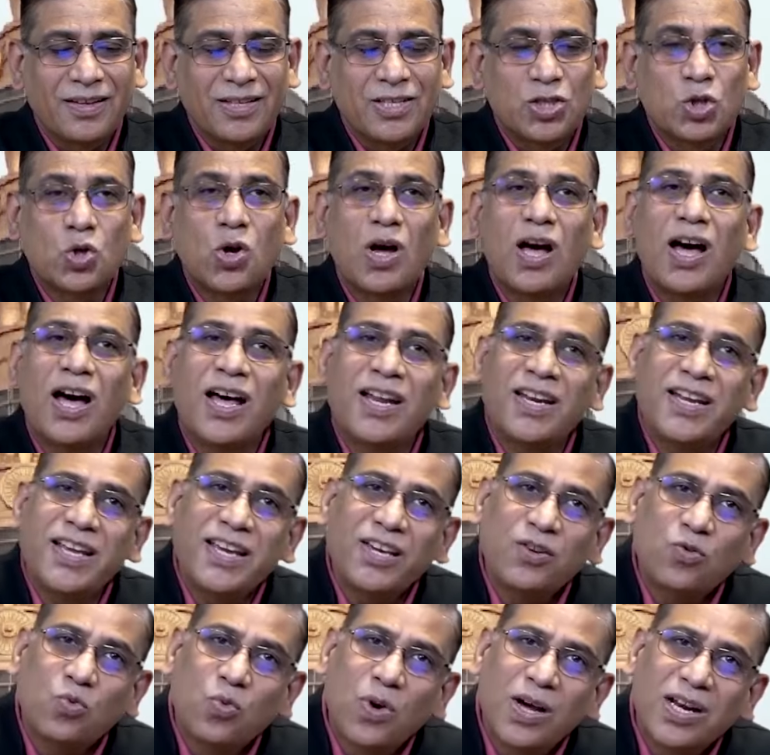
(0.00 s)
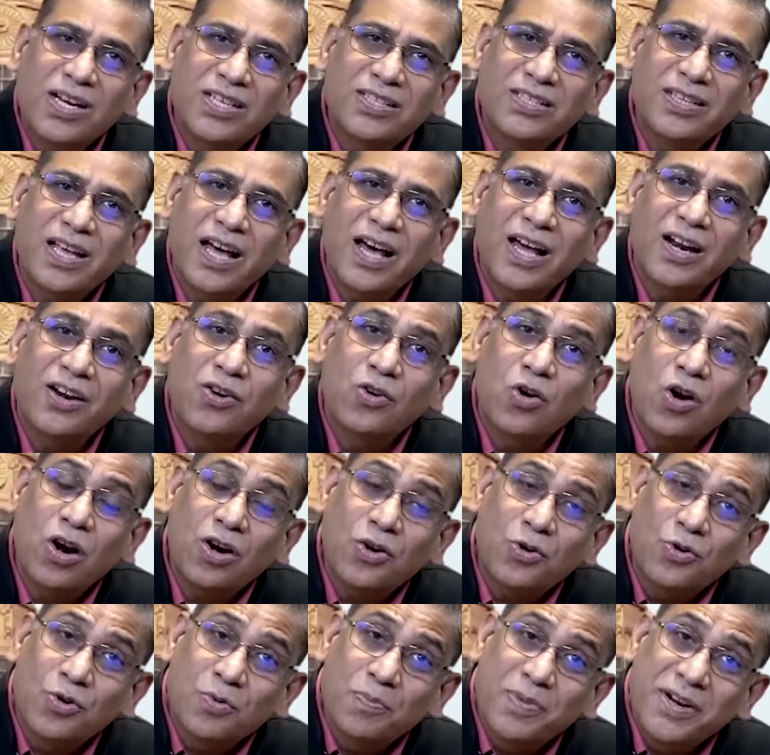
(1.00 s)
So unequals are
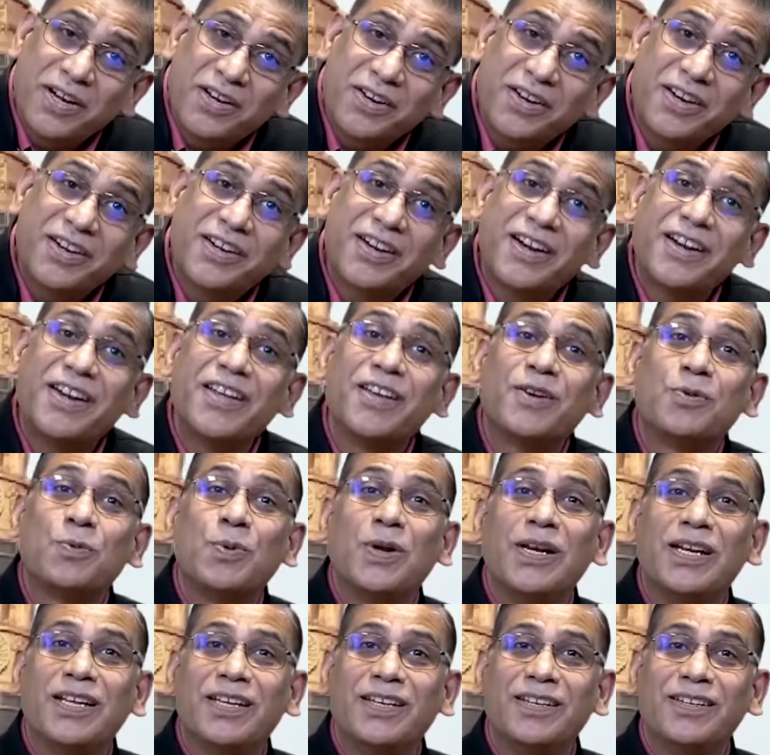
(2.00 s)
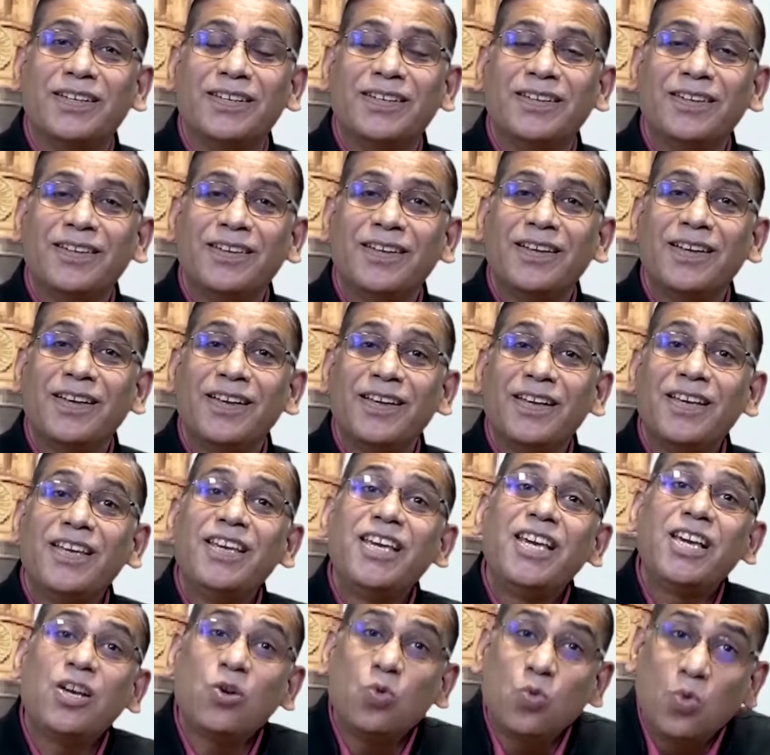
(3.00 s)
not to be treated equally.
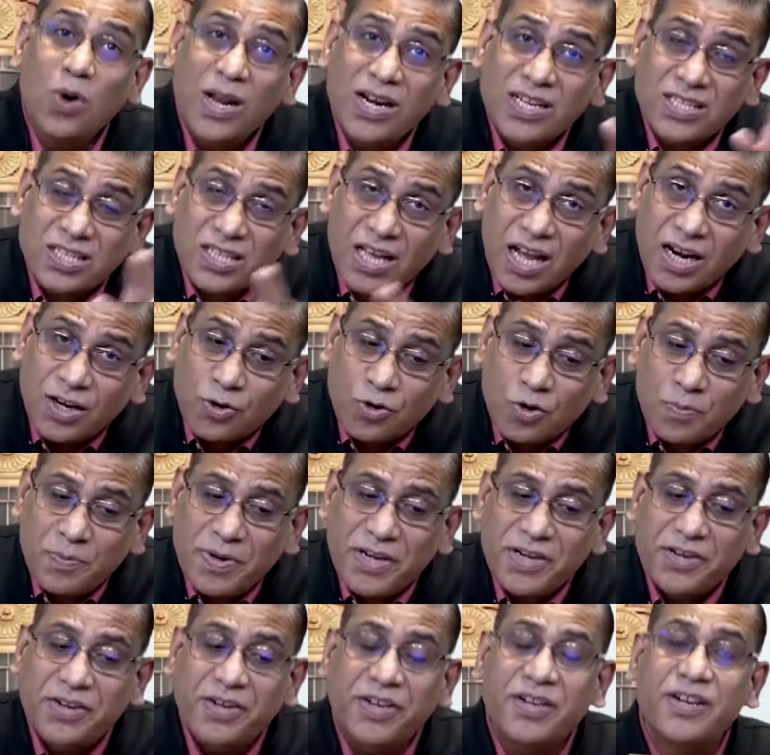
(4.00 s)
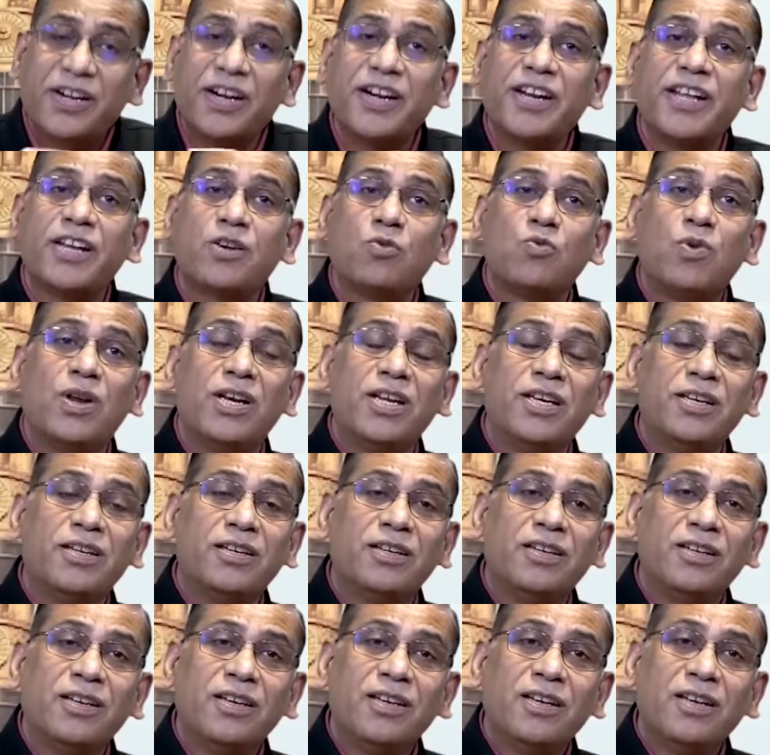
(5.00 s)
Equals are to be treated equally.